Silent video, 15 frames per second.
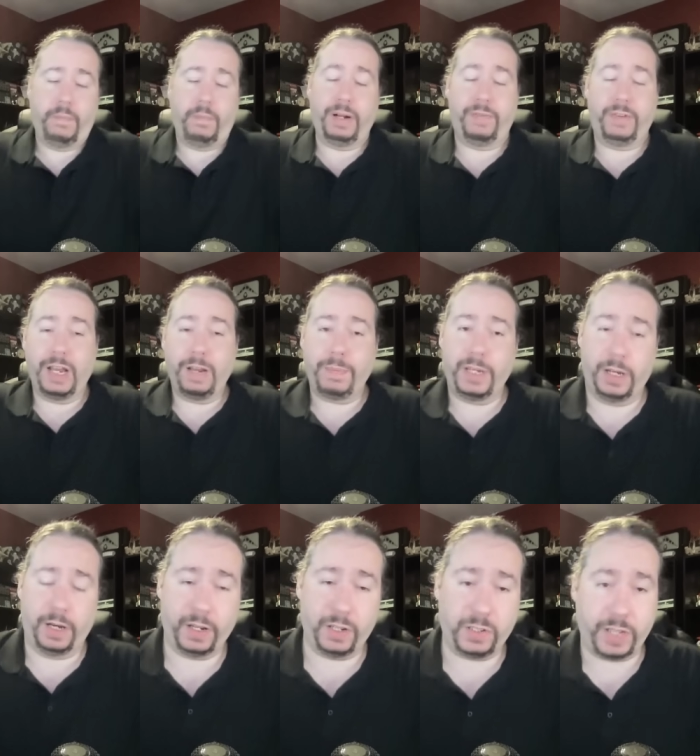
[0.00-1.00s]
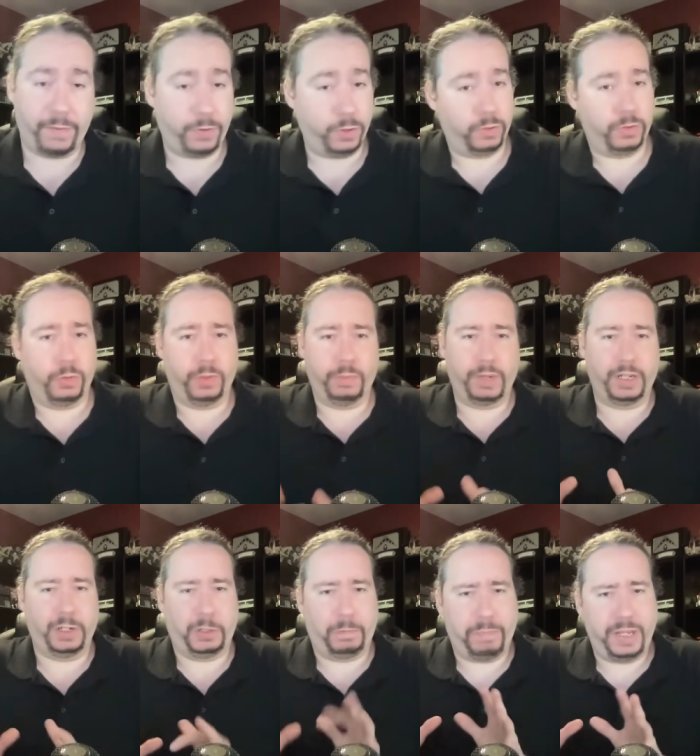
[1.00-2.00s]
But I've got to be honest, after doing my
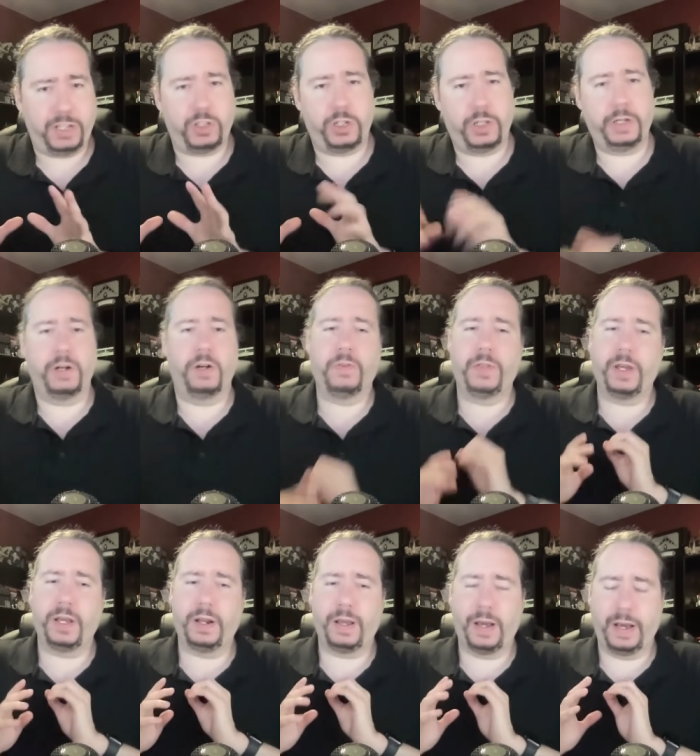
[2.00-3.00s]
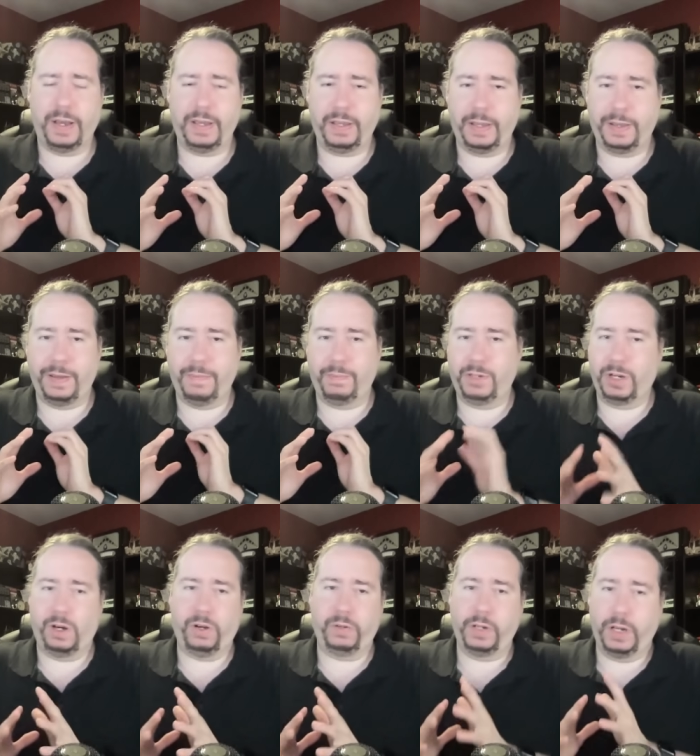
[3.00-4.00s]
little pitch there, that I am
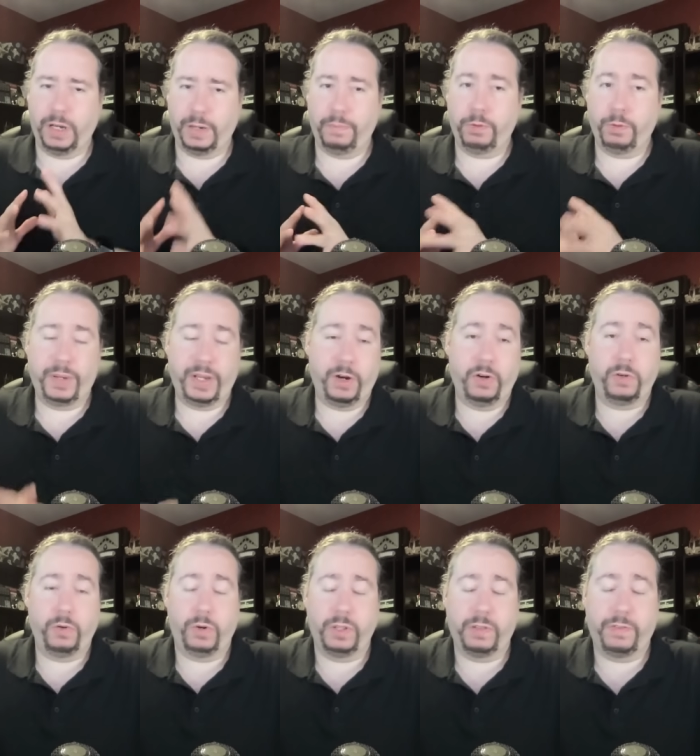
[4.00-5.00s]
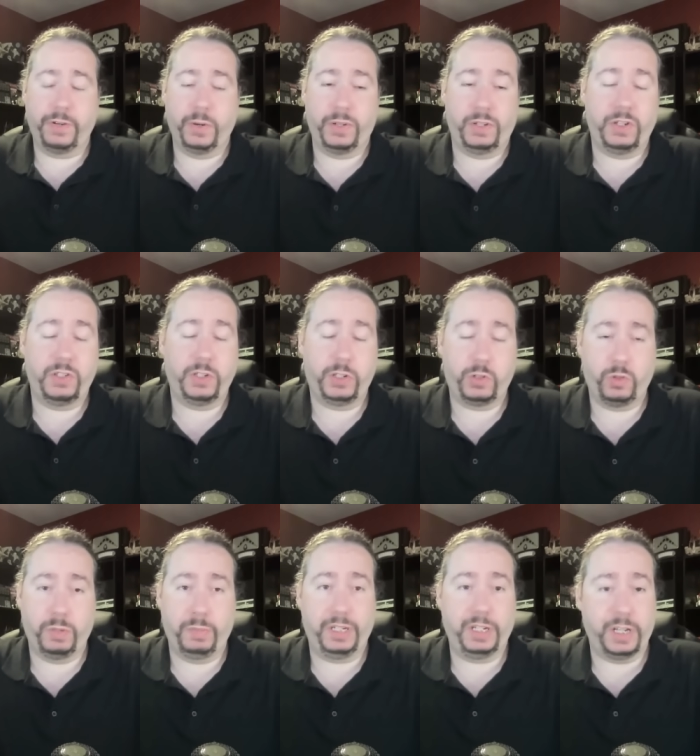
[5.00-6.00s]
called unprepared, or at the very least,
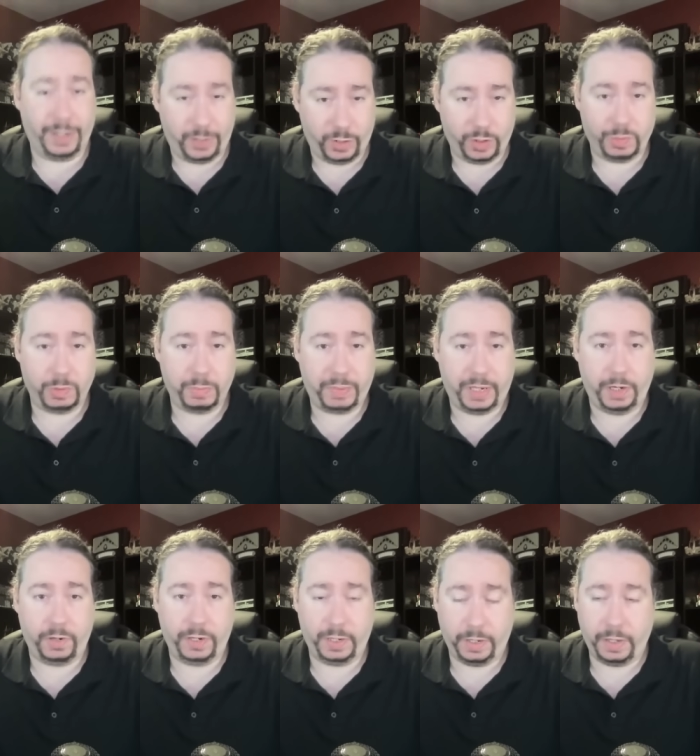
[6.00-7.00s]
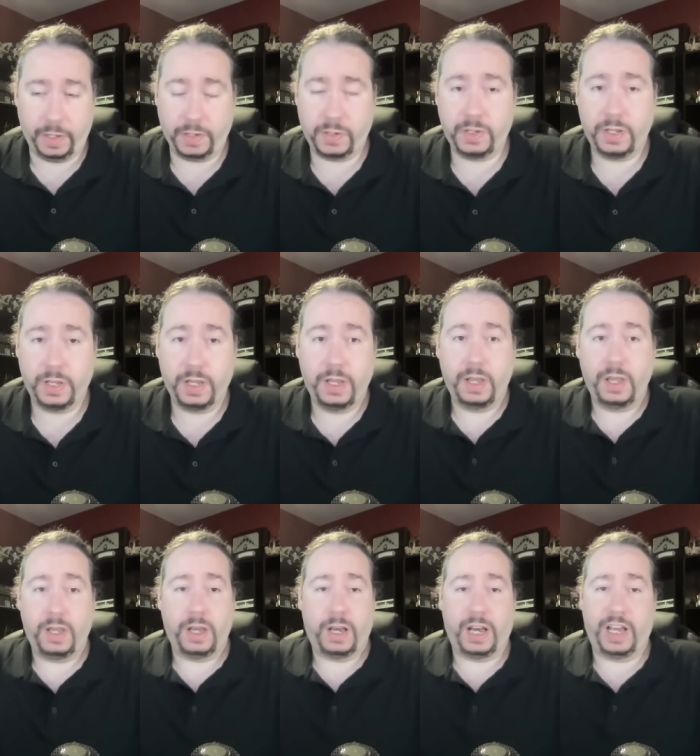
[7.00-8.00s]
extremely underprepared in this.
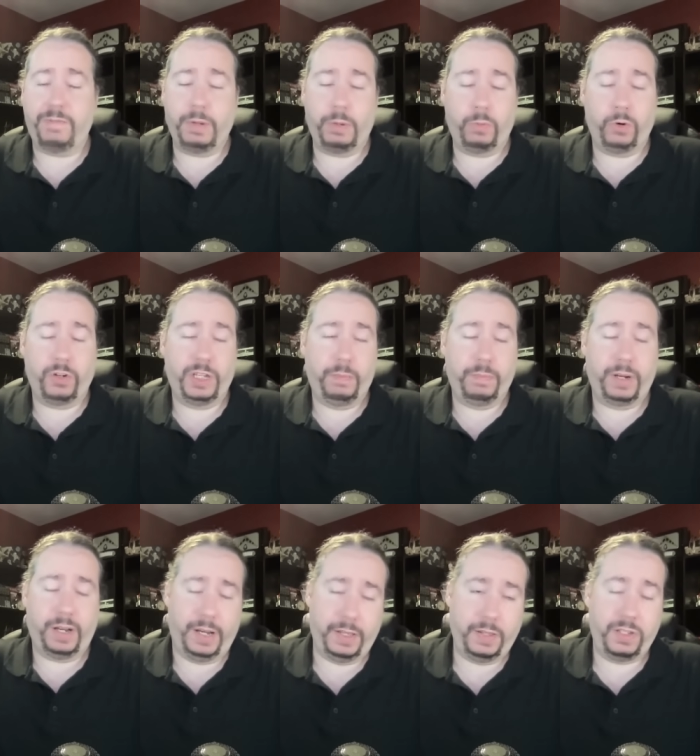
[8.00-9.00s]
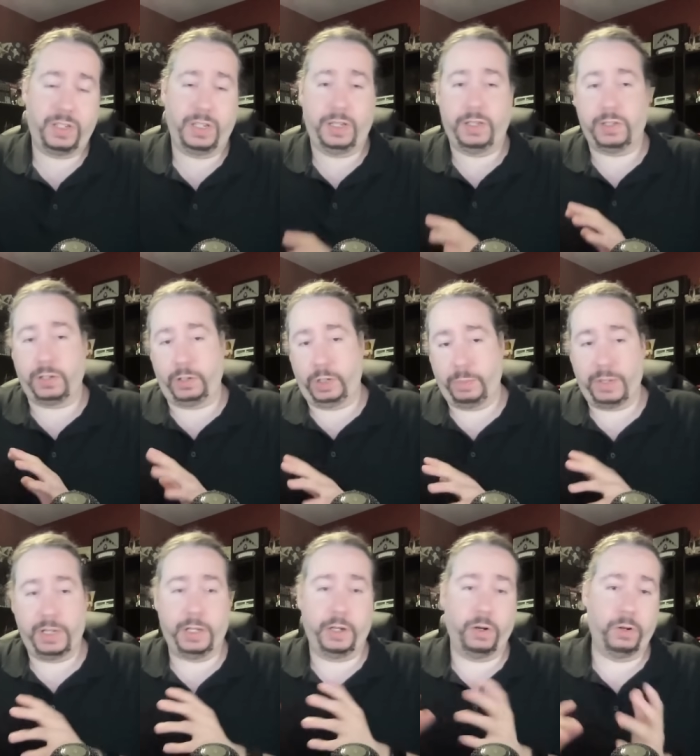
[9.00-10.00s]
I've been working behind the scenes a little
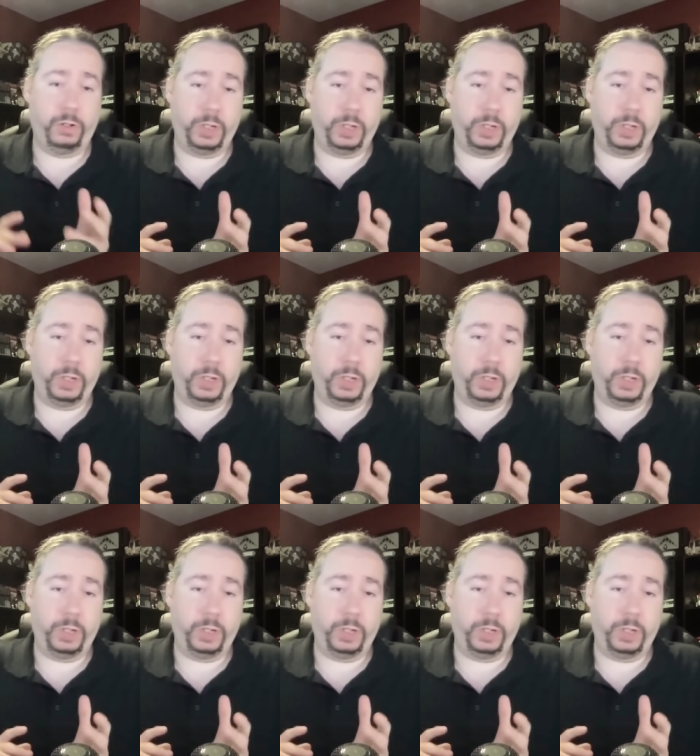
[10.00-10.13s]
bit here, a